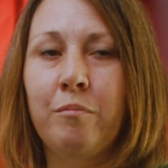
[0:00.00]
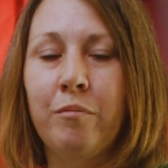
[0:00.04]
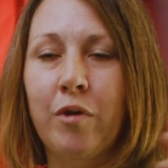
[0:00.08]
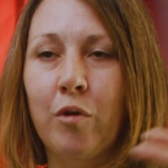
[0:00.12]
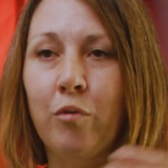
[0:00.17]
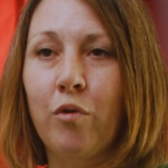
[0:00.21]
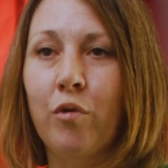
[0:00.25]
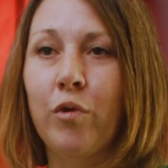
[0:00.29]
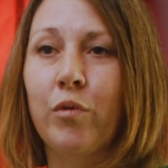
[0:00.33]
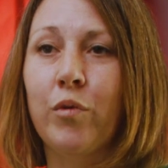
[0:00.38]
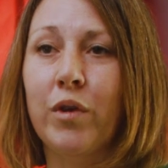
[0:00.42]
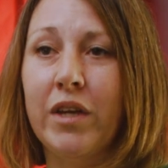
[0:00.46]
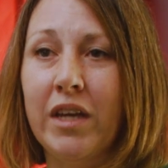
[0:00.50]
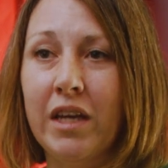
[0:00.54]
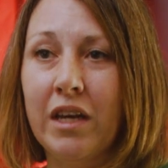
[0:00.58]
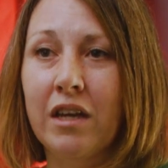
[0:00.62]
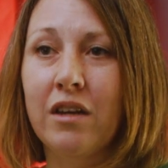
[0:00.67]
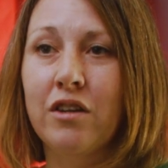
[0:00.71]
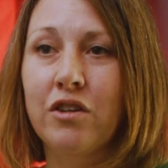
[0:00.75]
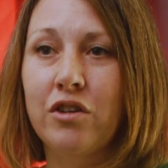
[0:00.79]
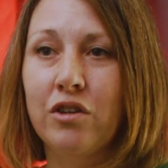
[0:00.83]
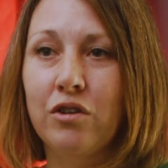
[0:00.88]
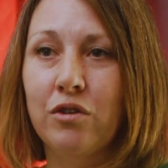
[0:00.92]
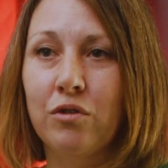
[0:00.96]
But what we
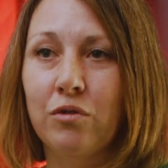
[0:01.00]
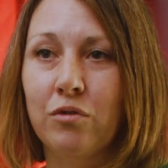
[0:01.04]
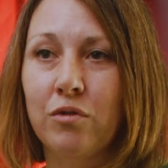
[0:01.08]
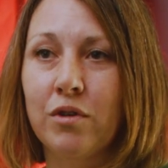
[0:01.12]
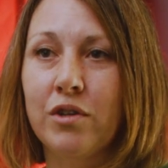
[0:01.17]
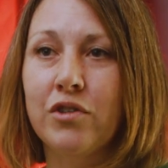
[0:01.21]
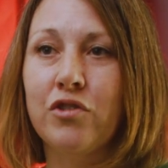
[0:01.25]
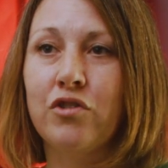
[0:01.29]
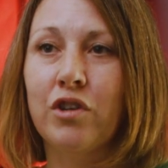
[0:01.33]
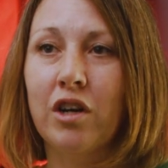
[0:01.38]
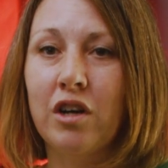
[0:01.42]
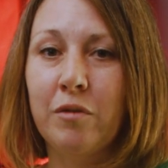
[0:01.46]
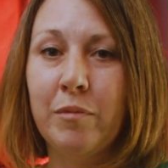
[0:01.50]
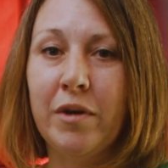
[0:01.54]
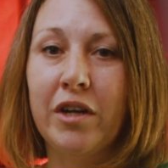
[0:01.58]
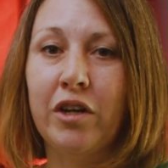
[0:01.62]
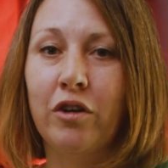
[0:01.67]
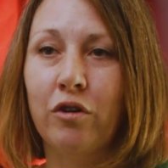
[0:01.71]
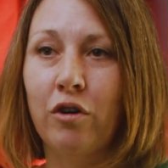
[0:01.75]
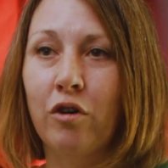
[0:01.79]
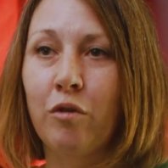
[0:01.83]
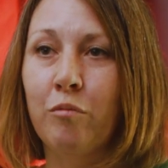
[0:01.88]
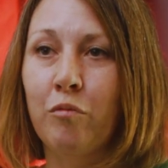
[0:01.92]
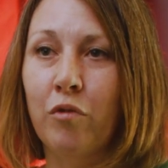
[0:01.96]
can do is try to
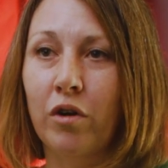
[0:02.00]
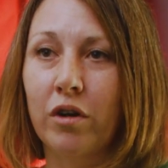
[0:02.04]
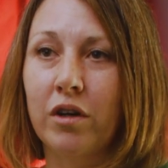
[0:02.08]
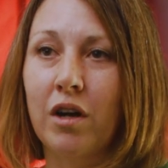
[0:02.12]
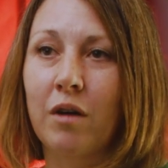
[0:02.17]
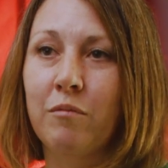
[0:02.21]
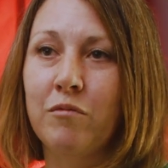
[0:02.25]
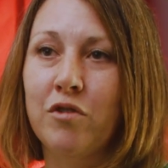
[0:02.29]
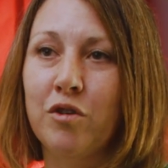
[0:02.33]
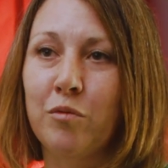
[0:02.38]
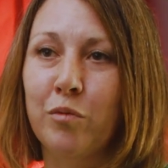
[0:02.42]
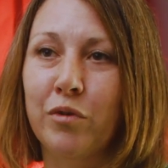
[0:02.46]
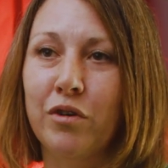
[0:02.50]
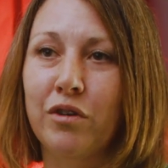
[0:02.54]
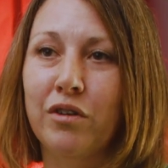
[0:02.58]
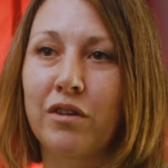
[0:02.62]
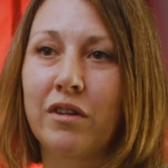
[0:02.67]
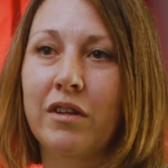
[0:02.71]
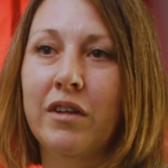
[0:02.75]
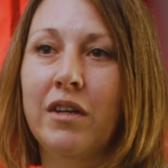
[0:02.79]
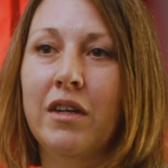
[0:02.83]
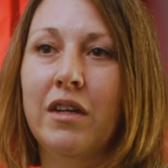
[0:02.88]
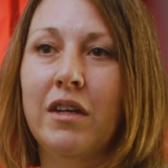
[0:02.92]
make your home more comfortable